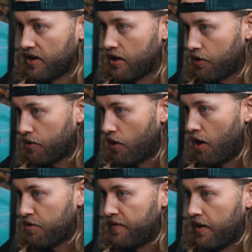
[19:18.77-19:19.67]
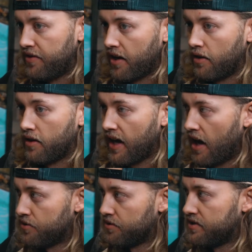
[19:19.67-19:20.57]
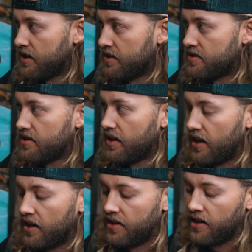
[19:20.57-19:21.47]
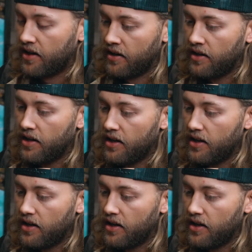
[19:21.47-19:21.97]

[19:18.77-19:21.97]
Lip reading: to get across without taking on casualties, and I